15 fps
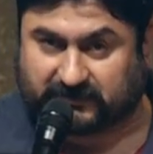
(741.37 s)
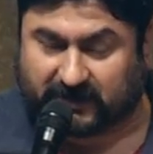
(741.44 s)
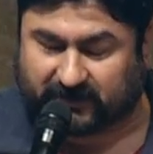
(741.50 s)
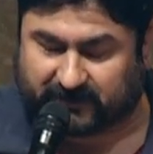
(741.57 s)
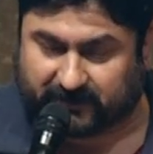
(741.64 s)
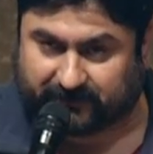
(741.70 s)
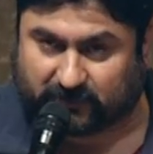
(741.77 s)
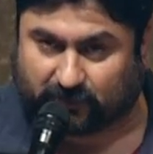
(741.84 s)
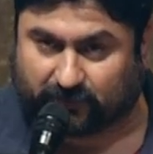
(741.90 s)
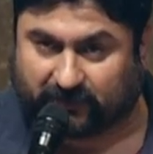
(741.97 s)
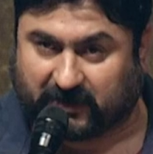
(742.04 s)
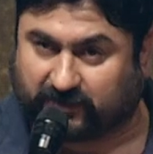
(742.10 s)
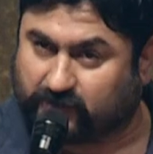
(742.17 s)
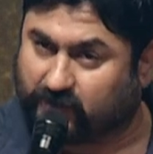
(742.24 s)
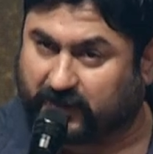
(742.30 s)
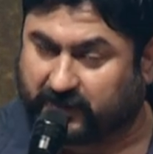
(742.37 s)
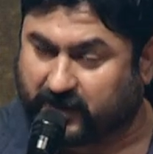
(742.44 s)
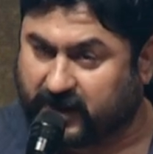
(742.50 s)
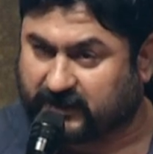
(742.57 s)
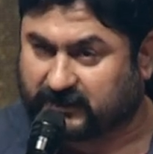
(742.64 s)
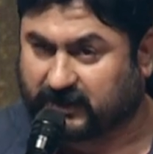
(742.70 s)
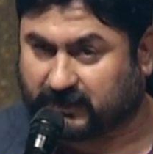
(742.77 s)
tell them to that you are
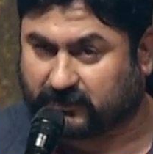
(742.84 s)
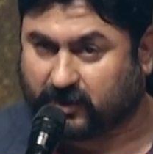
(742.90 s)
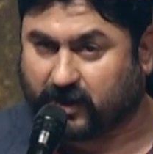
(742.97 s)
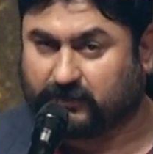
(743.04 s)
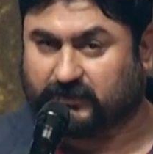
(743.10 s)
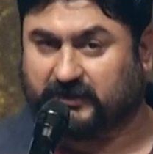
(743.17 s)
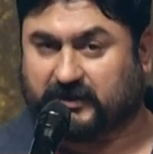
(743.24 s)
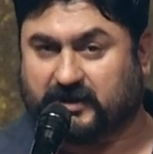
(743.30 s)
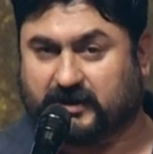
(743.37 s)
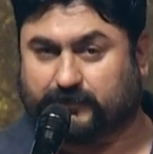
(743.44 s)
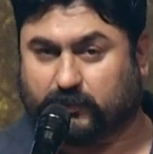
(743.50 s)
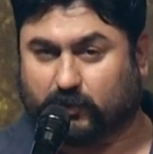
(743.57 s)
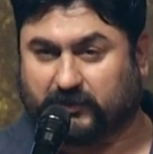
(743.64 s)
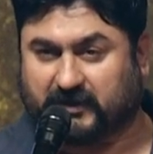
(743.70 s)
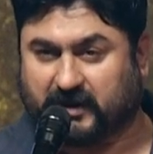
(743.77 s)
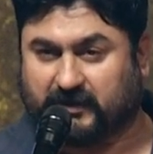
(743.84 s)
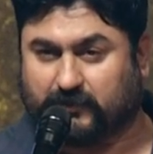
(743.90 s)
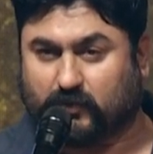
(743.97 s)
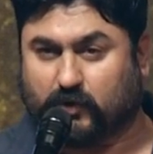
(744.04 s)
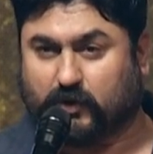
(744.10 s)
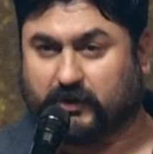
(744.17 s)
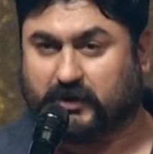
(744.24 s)
not in Kabul airport
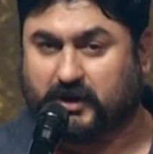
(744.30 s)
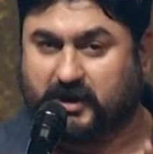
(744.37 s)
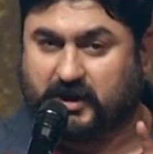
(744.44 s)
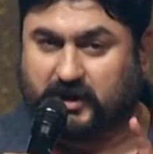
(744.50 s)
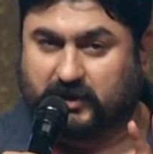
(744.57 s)
anymore.